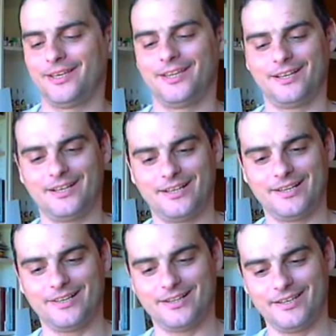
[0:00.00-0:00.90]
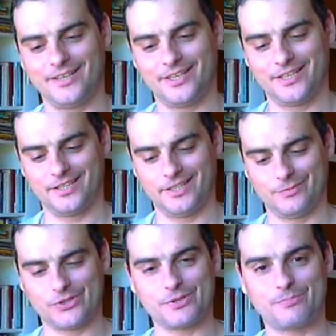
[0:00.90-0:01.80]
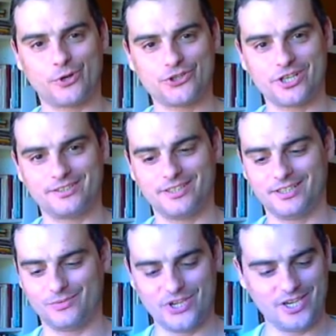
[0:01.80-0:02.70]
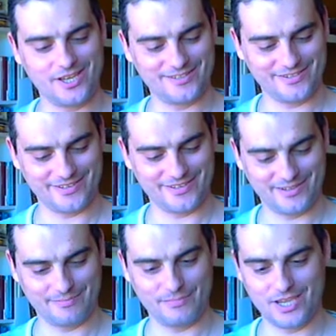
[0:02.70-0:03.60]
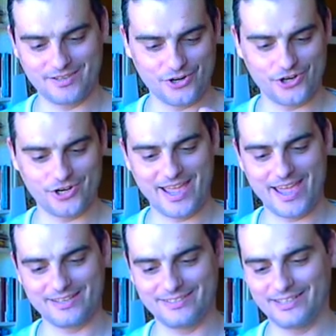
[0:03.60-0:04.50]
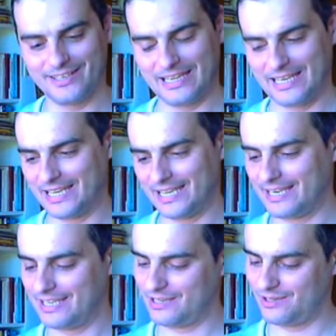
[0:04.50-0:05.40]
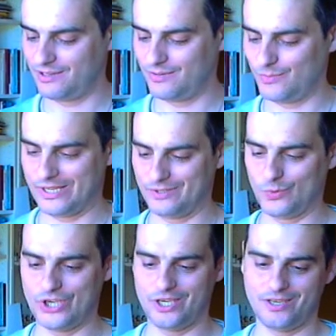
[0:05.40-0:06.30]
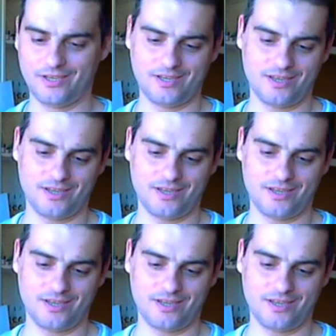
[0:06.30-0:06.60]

It was a project that me and her had when we